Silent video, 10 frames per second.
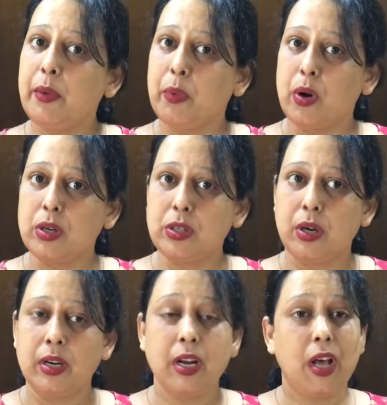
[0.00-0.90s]
walked
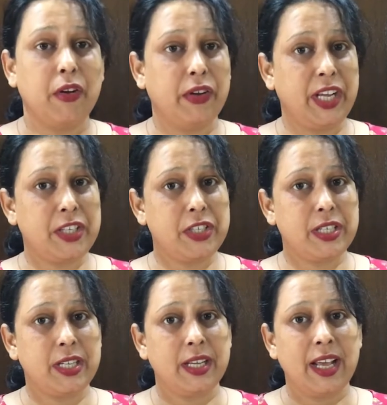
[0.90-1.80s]
on, reached,
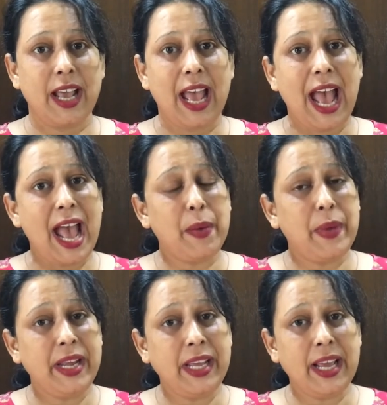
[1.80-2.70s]
and
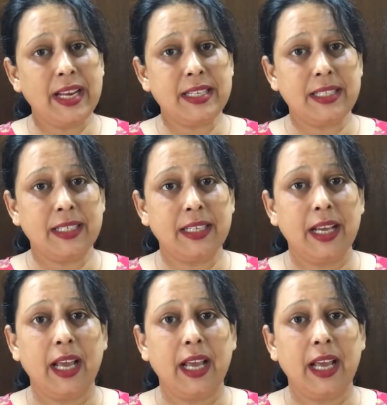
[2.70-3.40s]
when he entered,